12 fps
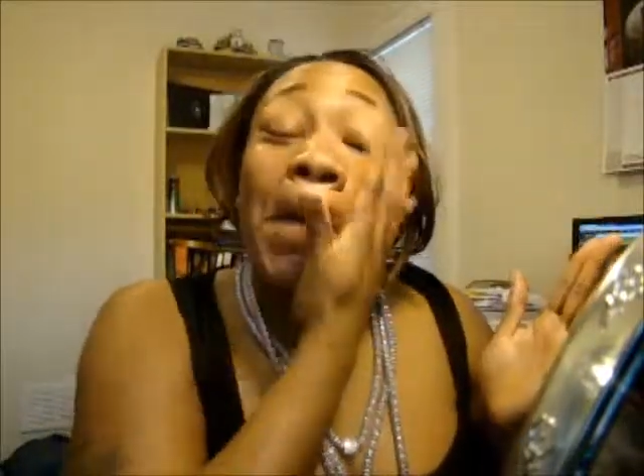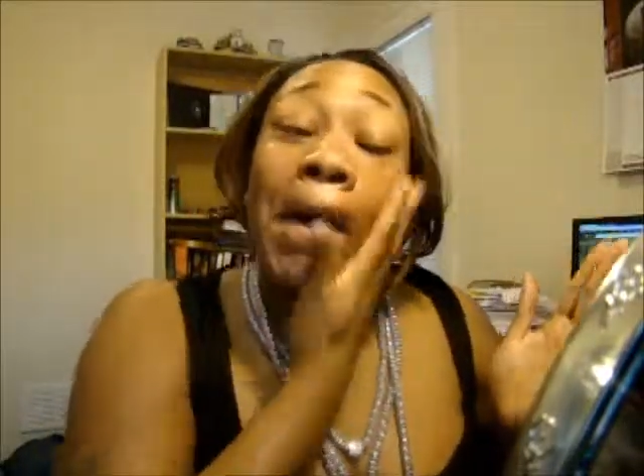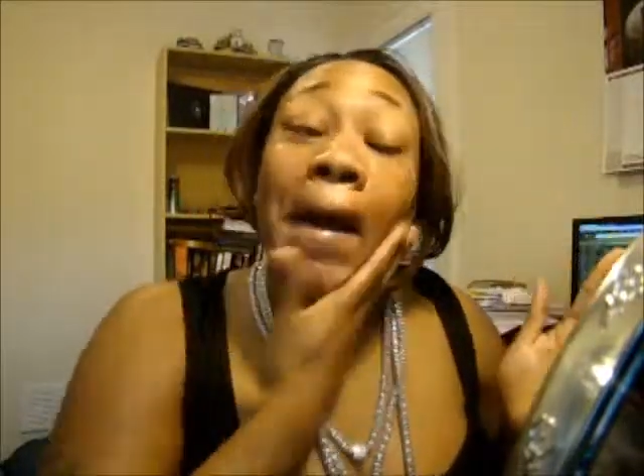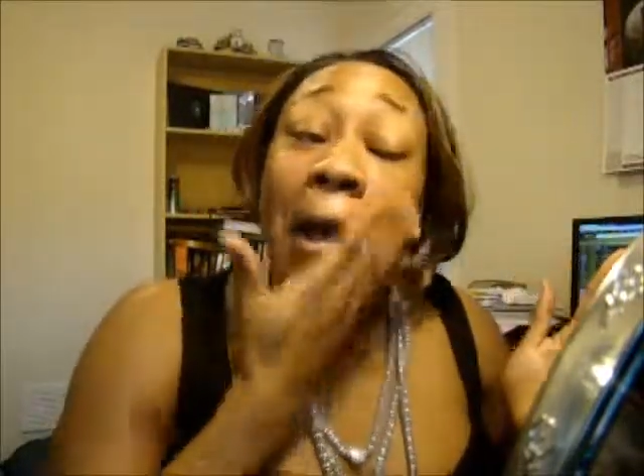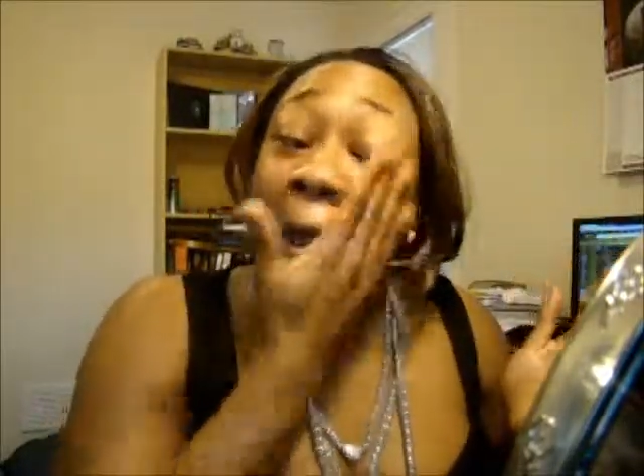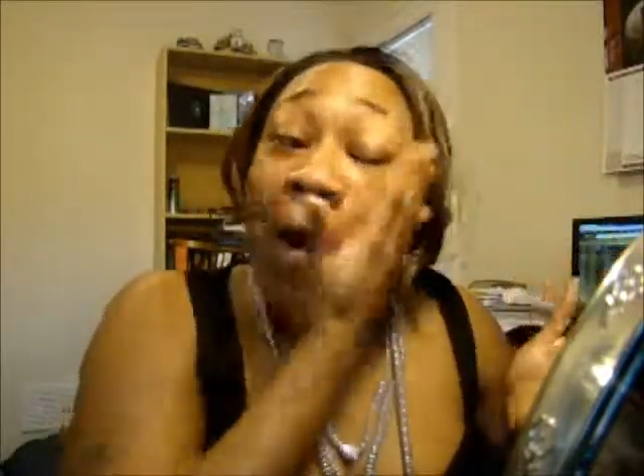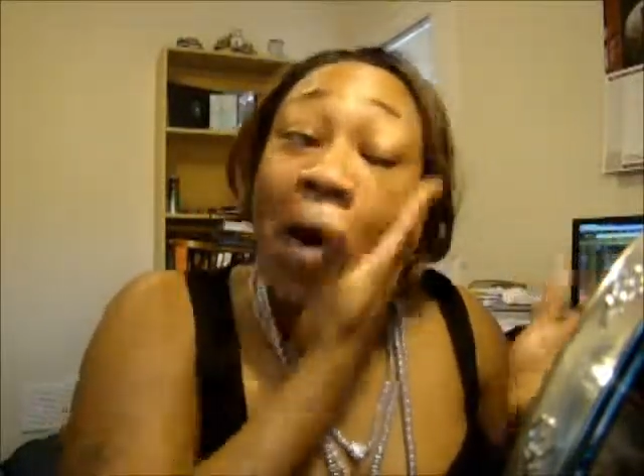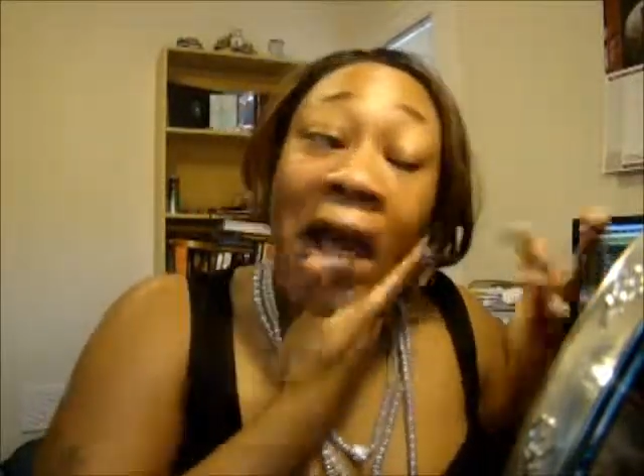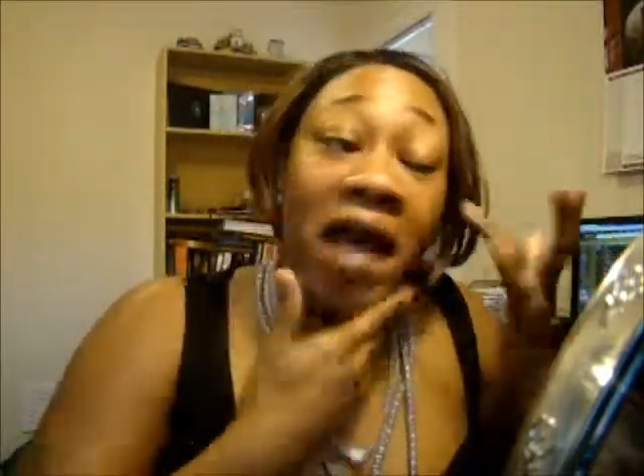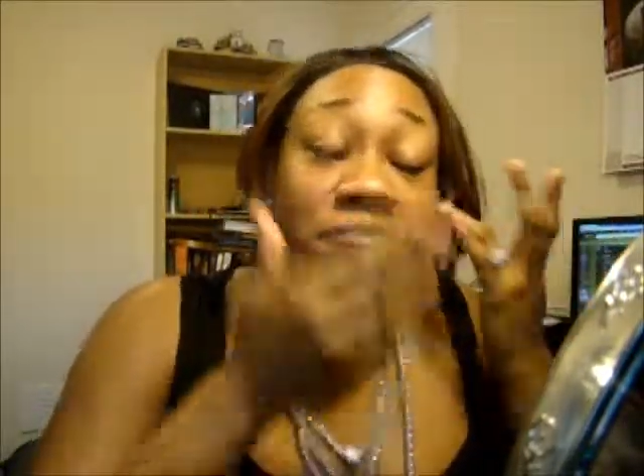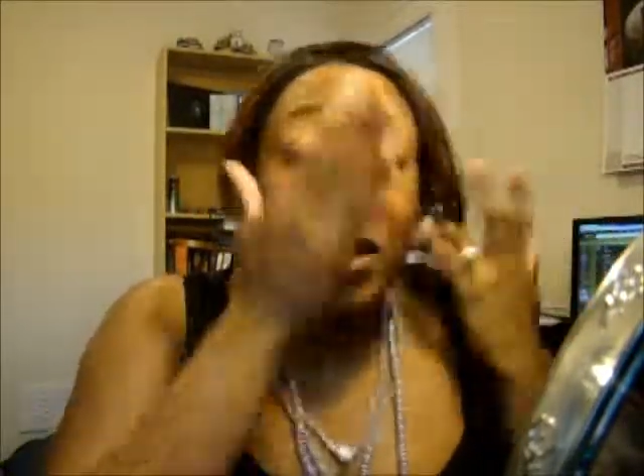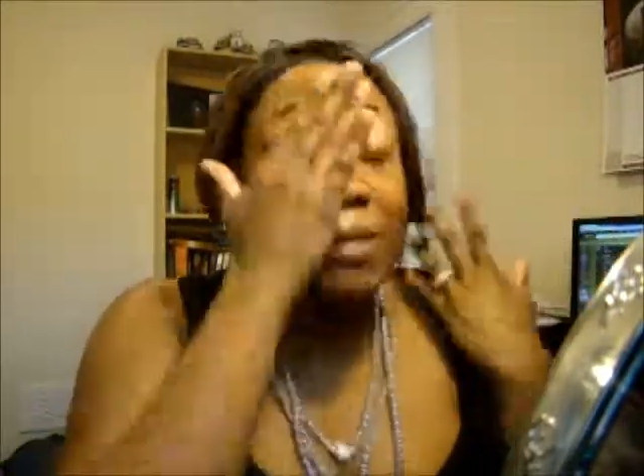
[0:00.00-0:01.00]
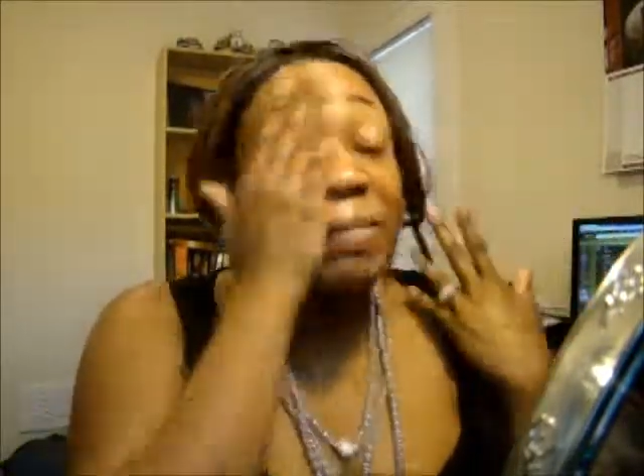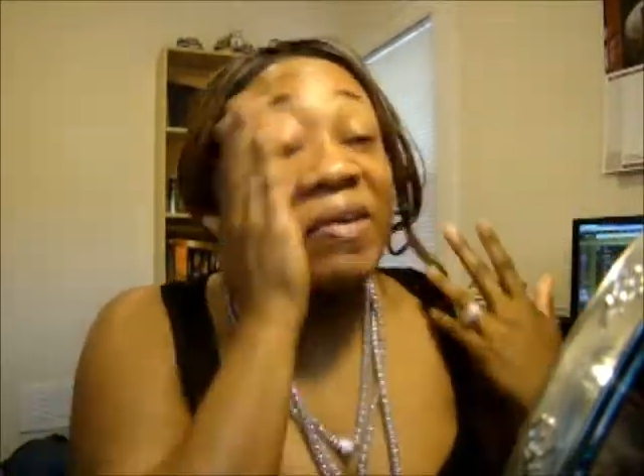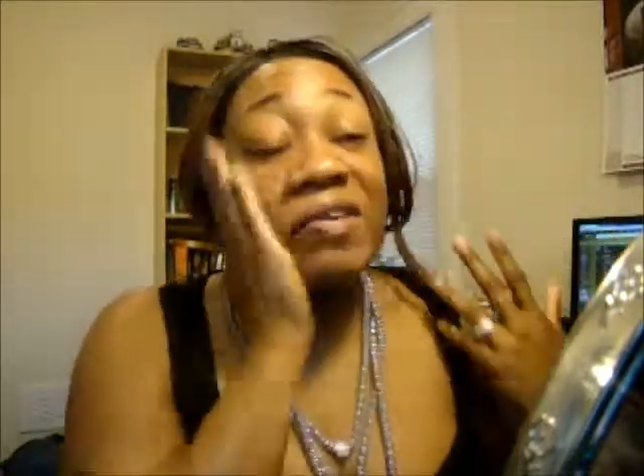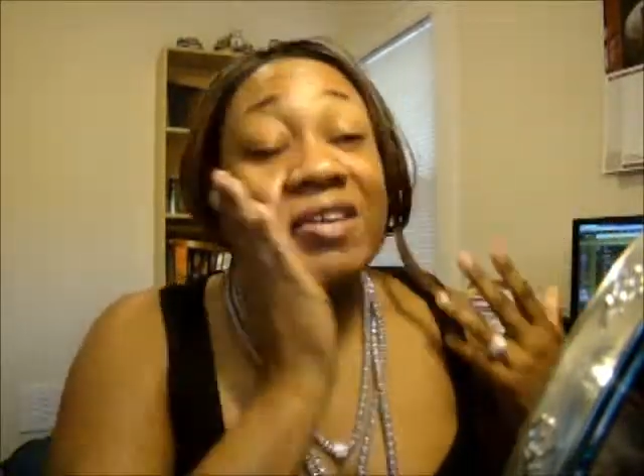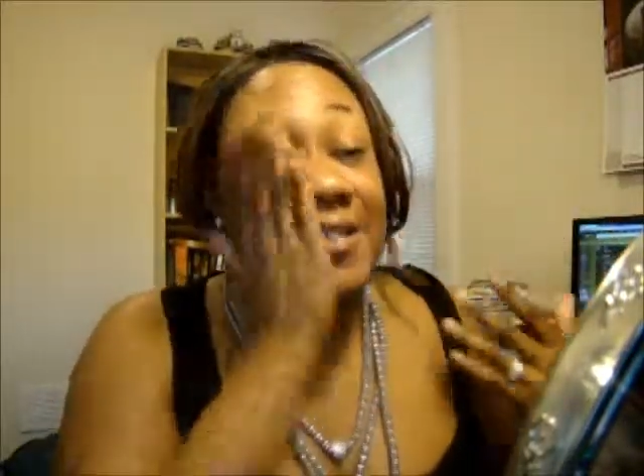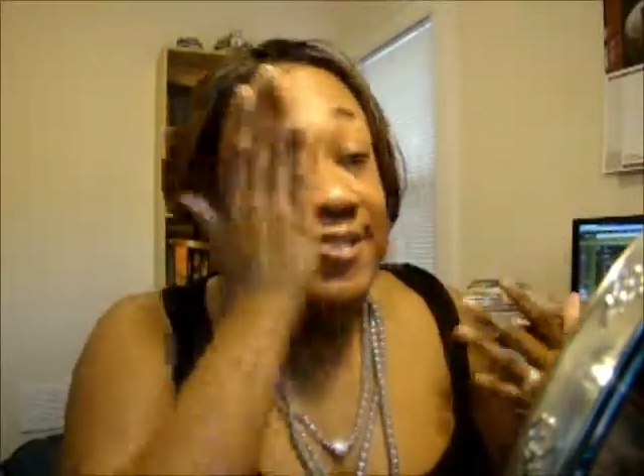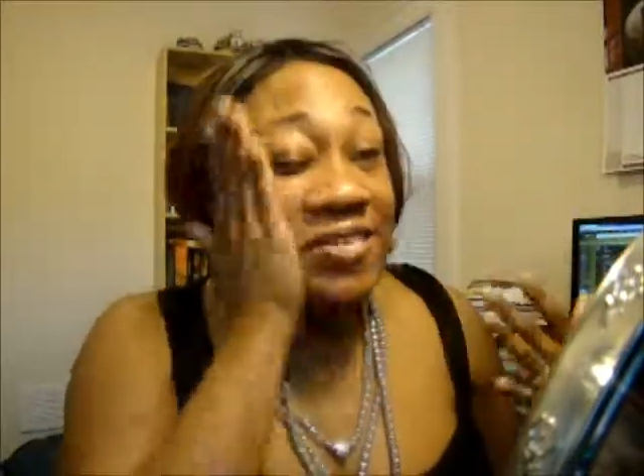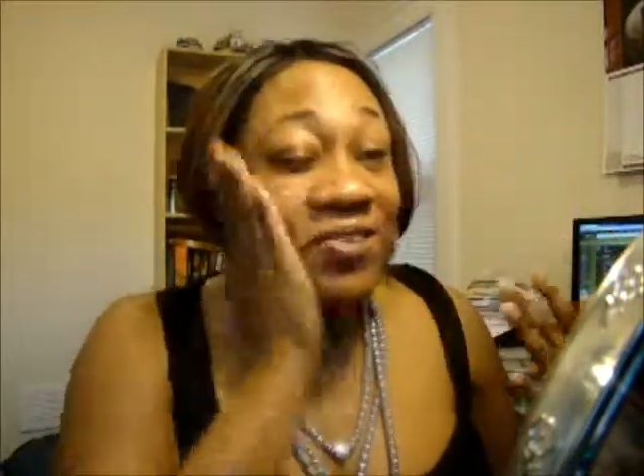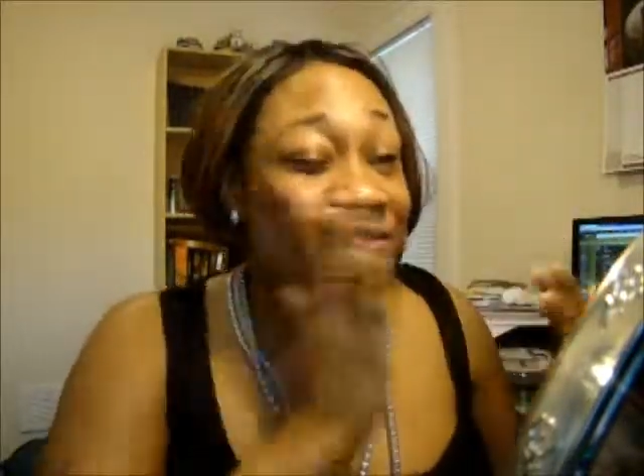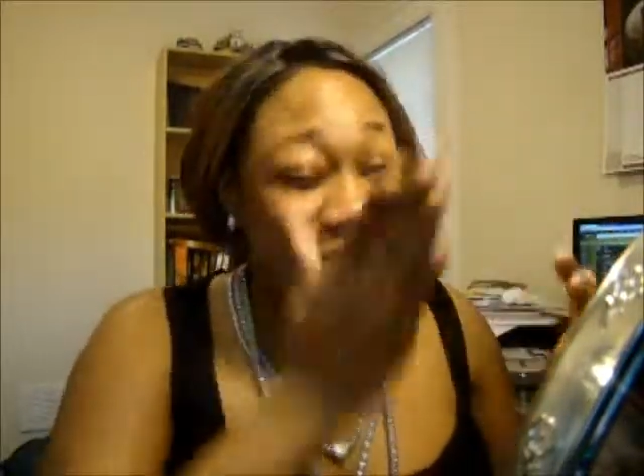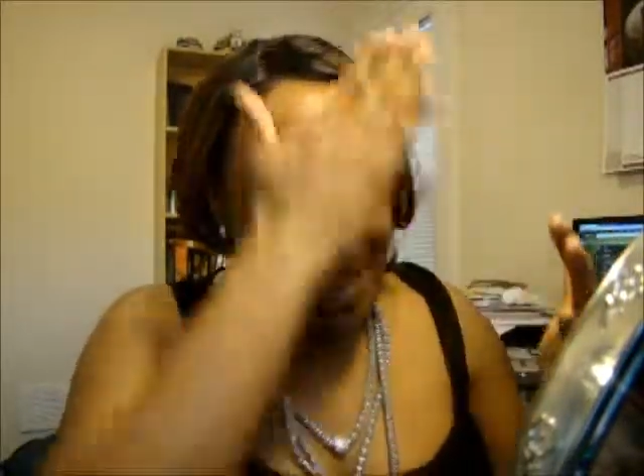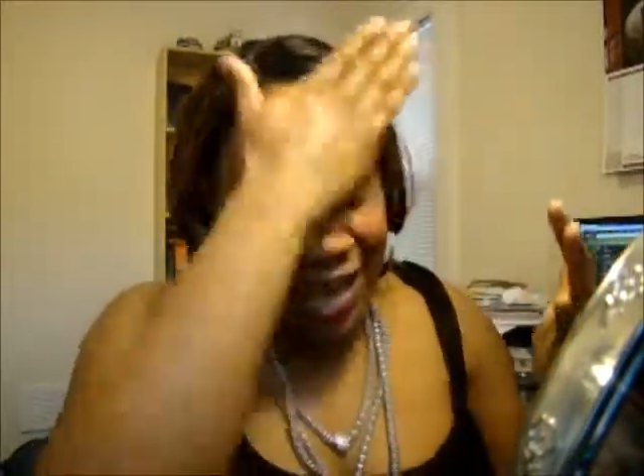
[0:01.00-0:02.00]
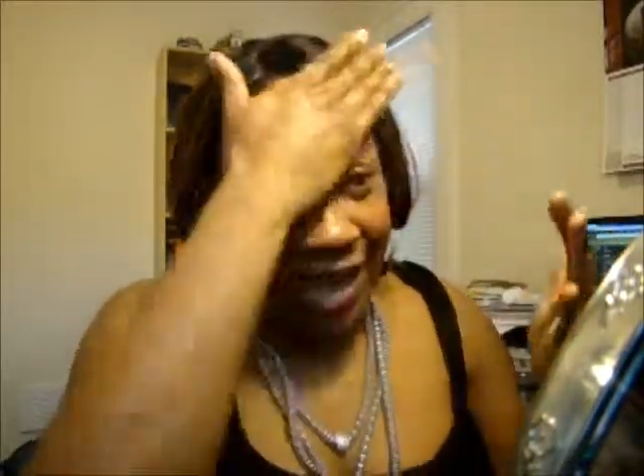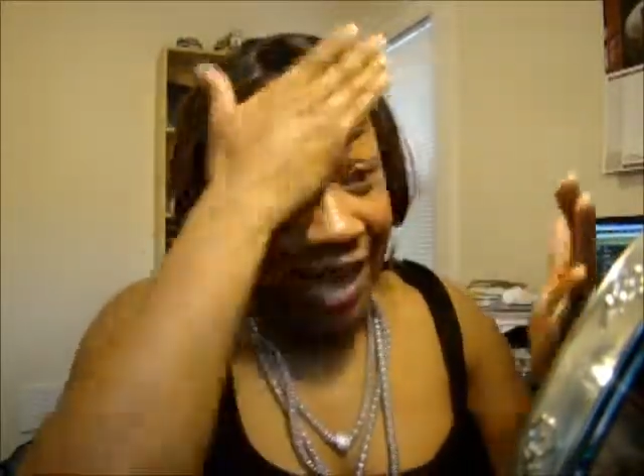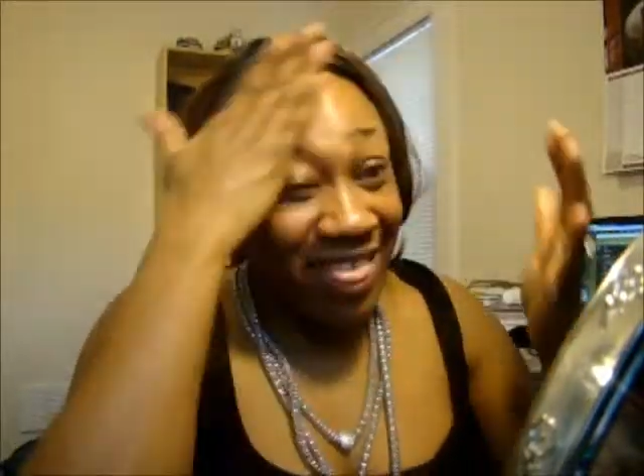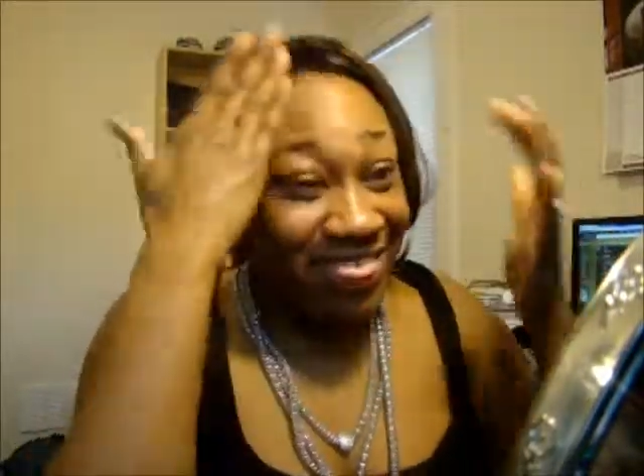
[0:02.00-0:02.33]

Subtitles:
I know African Americans don't think